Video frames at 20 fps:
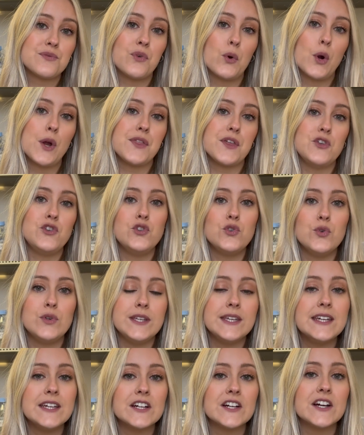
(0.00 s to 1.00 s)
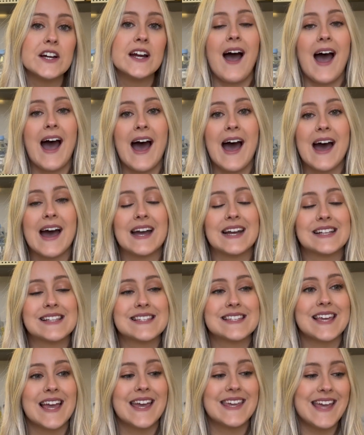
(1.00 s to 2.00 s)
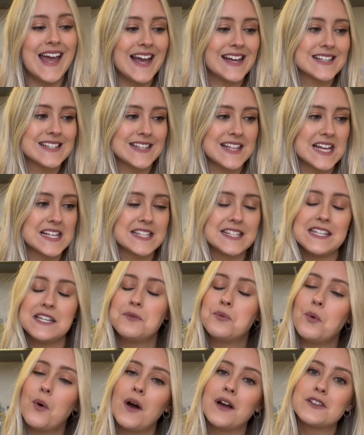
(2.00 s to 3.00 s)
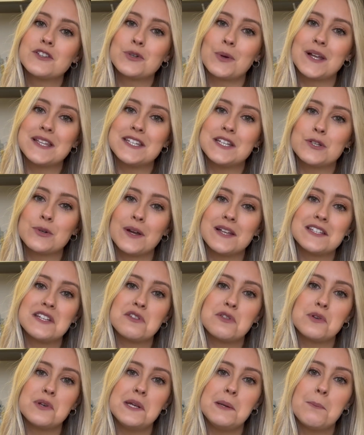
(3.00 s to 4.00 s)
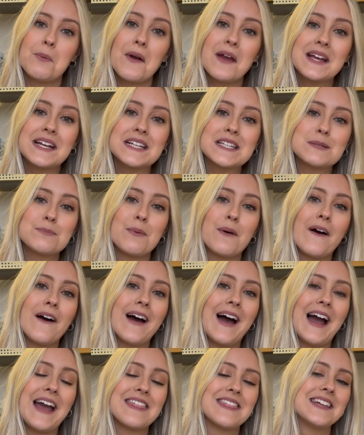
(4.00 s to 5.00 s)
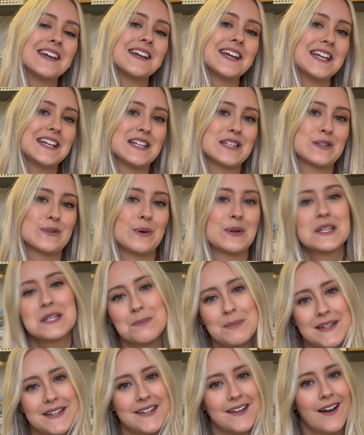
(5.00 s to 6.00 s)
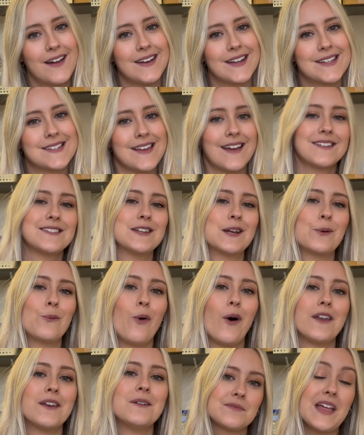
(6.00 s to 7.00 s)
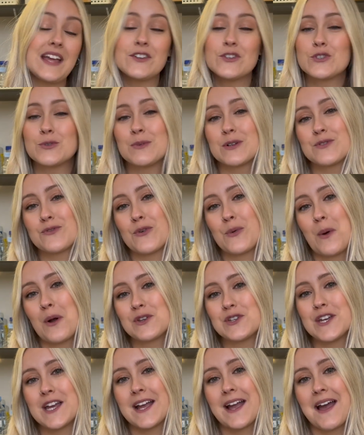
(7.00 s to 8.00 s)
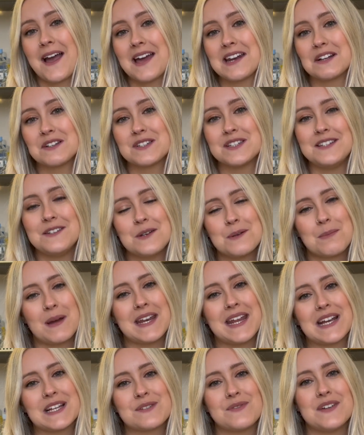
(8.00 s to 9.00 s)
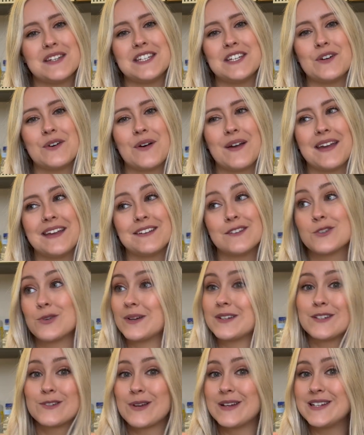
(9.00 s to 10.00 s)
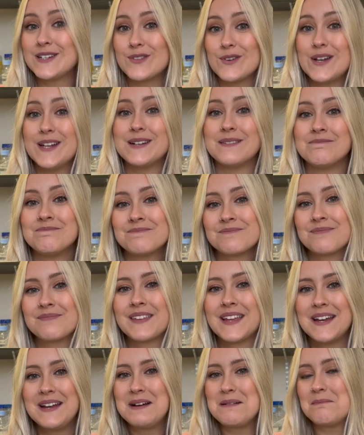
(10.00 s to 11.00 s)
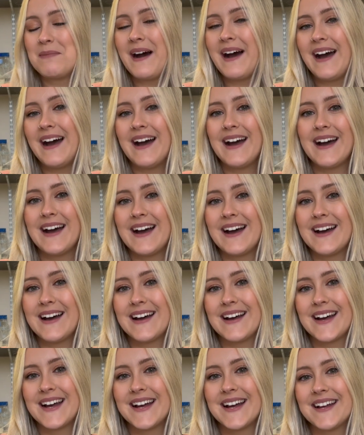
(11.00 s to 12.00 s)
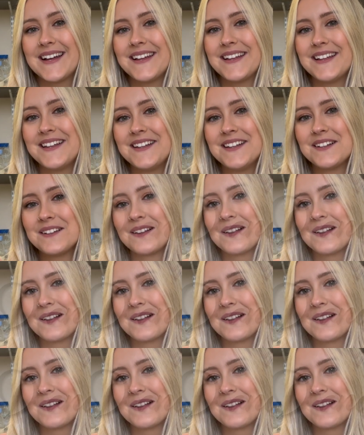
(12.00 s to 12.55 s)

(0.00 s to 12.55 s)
for the new year. And yes, let's see what 2023 brings, but I think it is going to be an exciting one. Thank you so much for watching, and I'll see you in my next video in 2023. Bye!